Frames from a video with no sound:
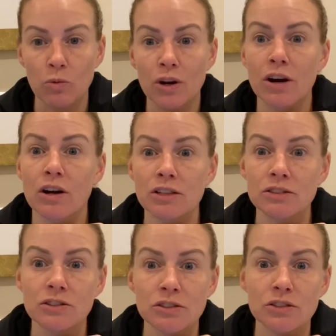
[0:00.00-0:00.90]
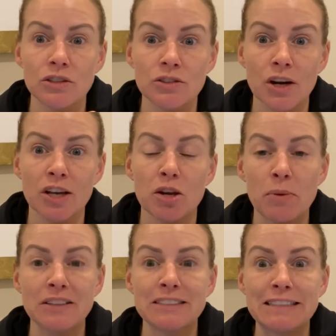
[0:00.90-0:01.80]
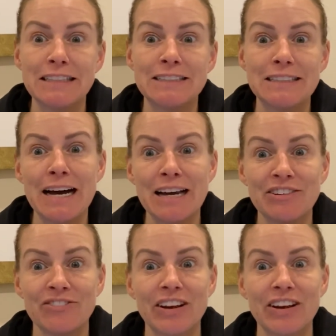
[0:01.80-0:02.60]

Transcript: We're going to start talking about stage nine